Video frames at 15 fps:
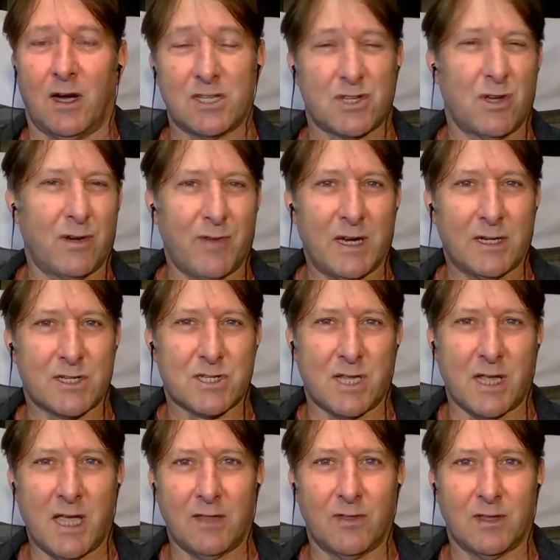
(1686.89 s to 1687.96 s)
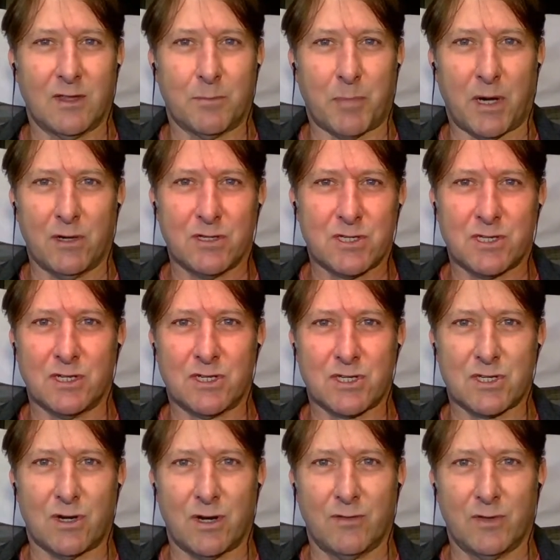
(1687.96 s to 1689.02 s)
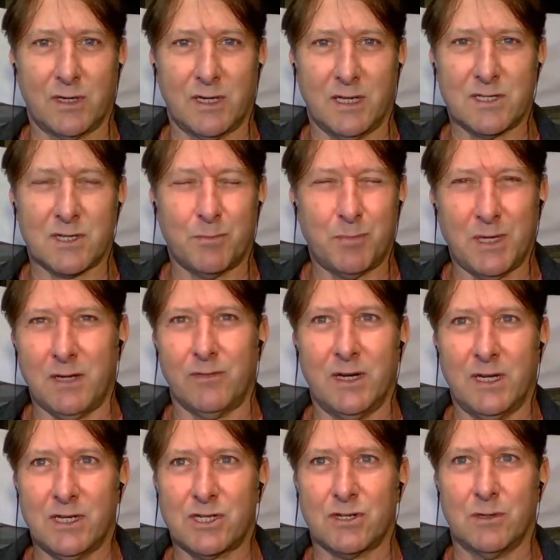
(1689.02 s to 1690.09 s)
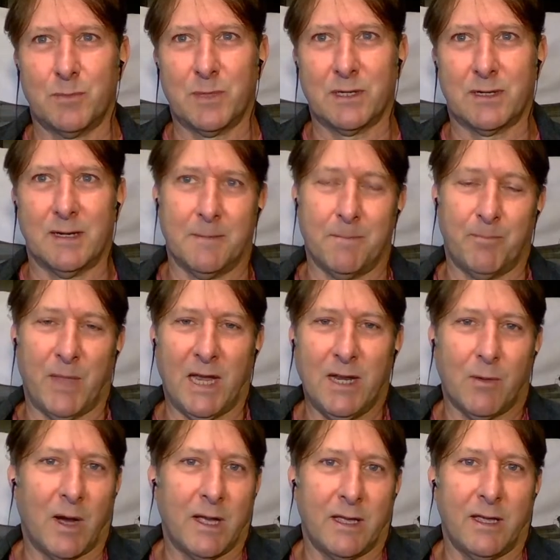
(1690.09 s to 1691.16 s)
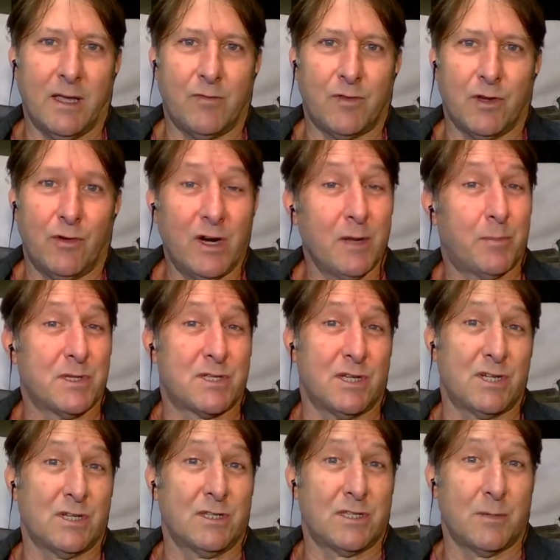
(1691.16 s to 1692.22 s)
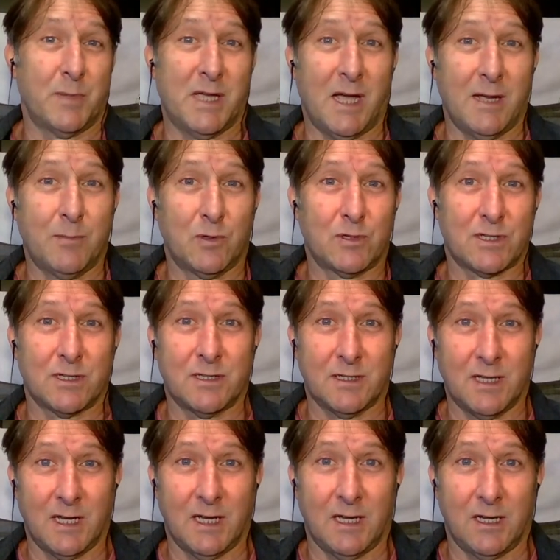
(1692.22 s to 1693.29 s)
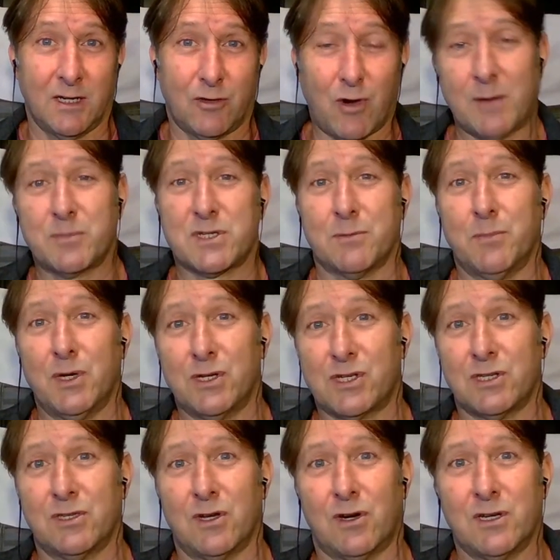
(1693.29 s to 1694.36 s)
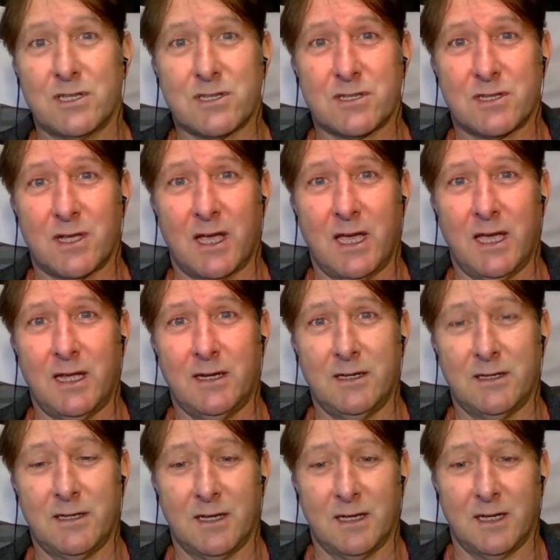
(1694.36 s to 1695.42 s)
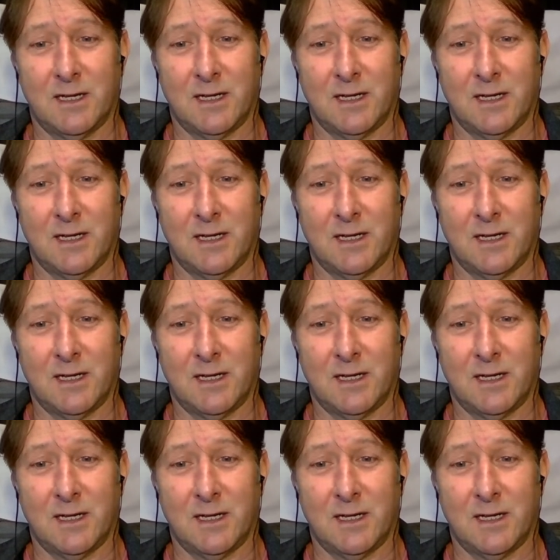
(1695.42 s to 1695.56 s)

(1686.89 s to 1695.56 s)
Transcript: I sort of understand that the postage side of it is a bit of an issue, but anyway, if you're in a position to be able to grab some merchandise and